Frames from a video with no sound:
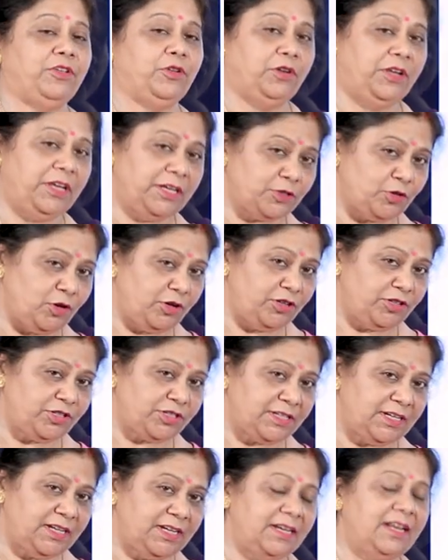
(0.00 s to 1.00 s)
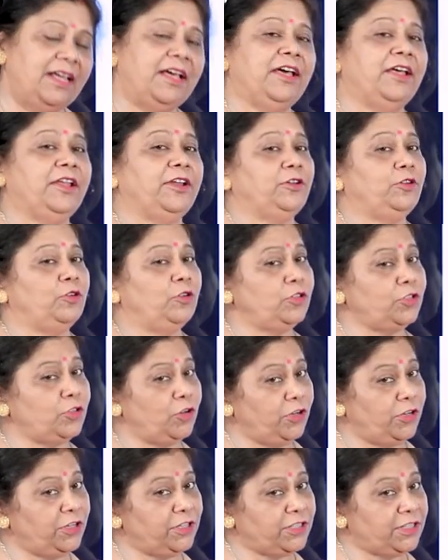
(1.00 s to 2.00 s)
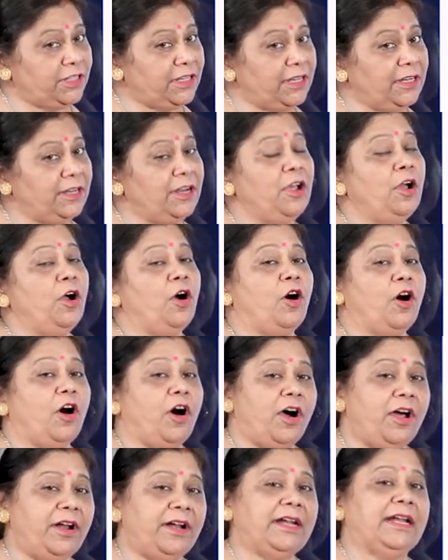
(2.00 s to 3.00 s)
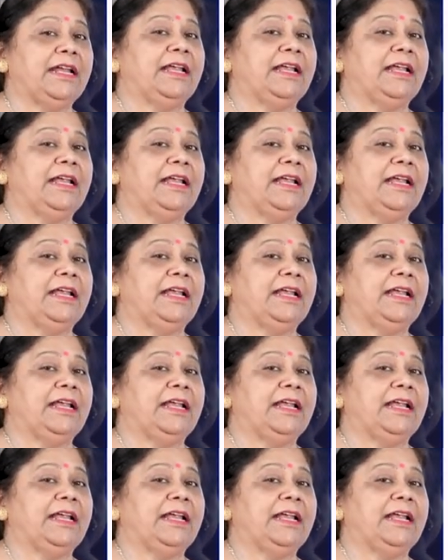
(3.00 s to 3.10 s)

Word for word: unique solution, no solution or